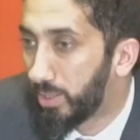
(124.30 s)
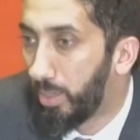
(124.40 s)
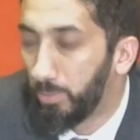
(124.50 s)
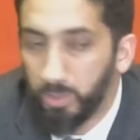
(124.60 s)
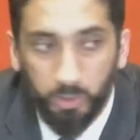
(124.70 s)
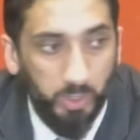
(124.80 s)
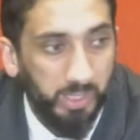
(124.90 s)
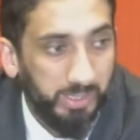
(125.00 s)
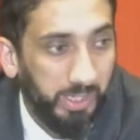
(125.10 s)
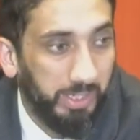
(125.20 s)
is commonly
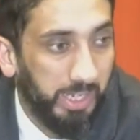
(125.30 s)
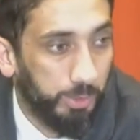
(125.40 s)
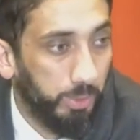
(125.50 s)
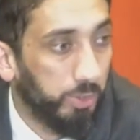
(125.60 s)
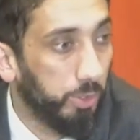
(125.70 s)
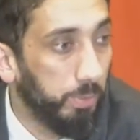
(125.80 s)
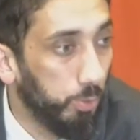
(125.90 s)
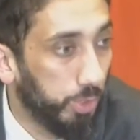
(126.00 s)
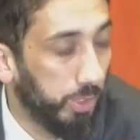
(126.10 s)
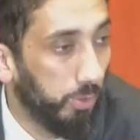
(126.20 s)
translated as
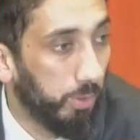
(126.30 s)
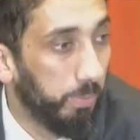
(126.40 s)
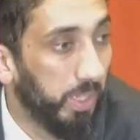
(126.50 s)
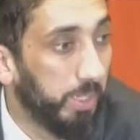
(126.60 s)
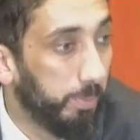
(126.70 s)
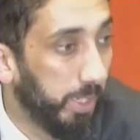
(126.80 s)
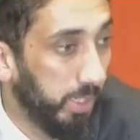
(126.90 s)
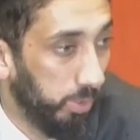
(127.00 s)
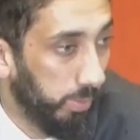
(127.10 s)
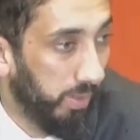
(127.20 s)
retribution or blood
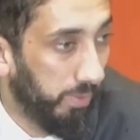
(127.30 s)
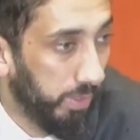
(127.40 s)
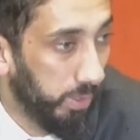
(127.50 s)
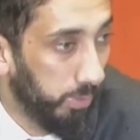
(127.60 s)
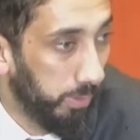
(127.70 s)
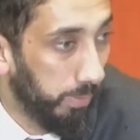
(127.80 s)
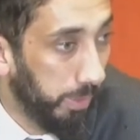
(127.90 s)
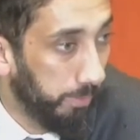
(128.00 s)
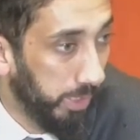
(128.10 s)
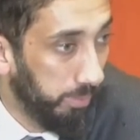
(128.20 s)
money. You may have heard the word
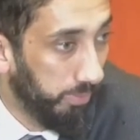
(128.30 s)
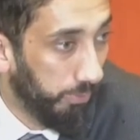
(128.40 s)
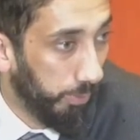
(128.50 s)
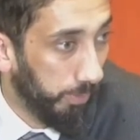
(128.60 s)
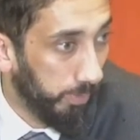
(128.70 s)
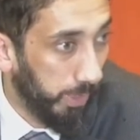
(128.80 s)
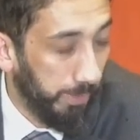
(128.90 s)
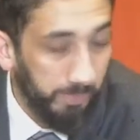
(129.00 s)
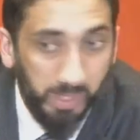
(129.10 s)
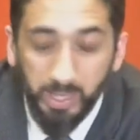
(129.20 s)
blood money before.
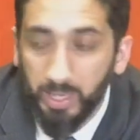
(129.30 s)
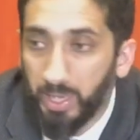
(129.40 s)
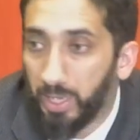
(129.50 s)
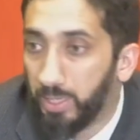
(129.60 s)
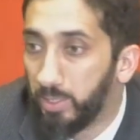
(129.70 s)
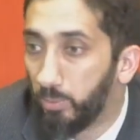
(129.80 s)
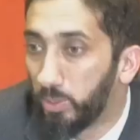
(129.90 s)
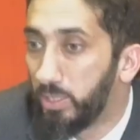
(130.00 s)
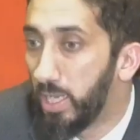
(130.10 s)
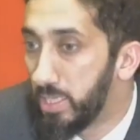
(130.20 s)
Okay, and
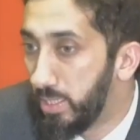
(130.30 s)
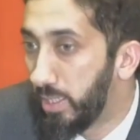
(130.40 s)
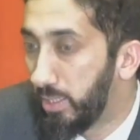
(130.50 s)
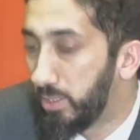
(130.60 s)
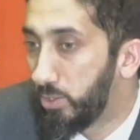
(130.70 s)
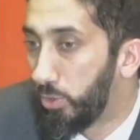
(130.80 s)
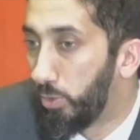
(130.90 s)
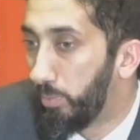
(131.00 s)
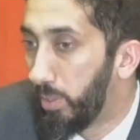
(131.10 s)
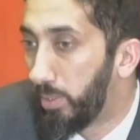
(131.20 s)
what the idea is, you
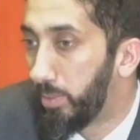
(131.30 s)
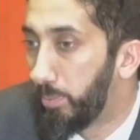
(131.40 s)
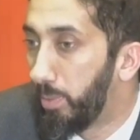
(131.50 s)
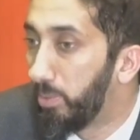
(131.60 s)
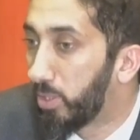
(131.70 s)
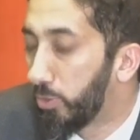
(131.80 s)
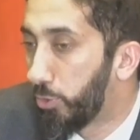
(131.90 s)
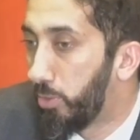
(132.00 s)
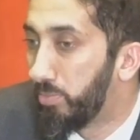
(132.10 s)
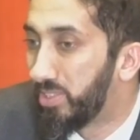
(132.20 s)
know, the biblical
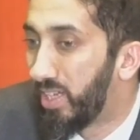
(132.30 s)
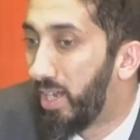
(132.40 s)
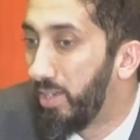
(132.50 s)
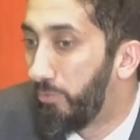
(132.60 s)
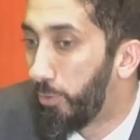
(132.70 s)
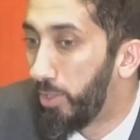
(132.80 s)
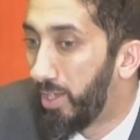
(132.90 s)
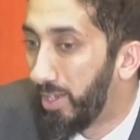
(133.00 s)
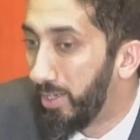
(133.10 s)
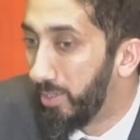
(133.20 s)
term is eye for an
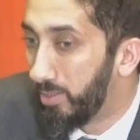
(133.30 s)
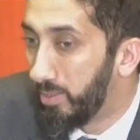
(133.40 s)
eye,